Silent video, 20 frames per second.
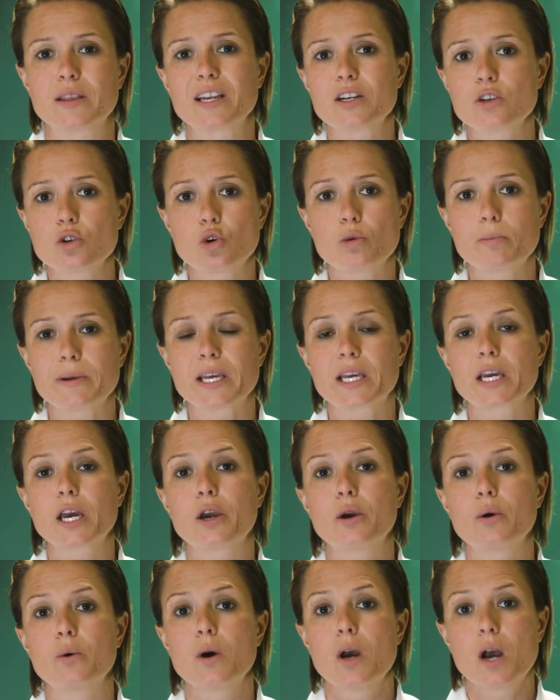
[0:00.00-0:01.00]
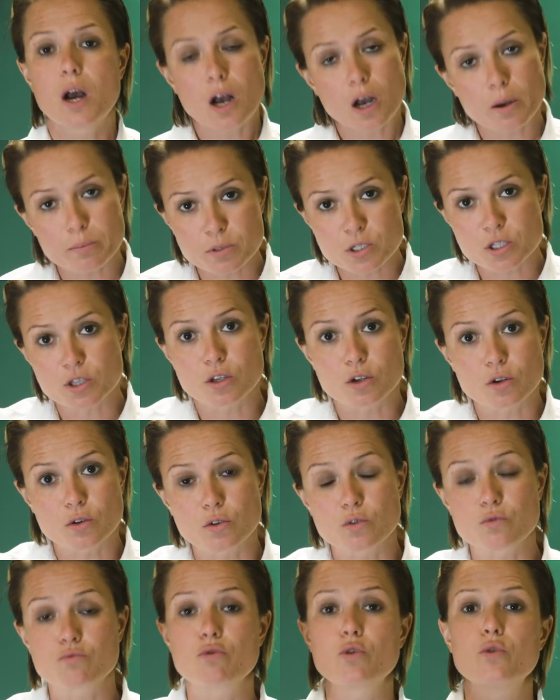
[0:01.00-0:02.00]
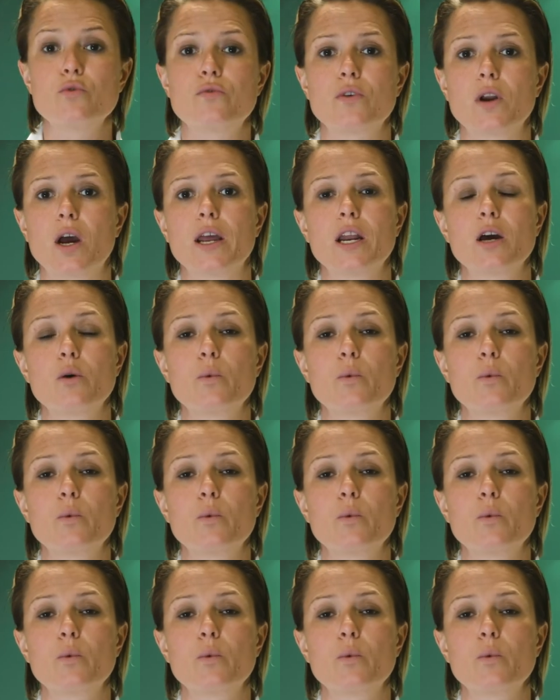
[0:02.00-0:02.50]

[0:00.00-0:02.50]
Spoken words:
they normally go up to the roof line,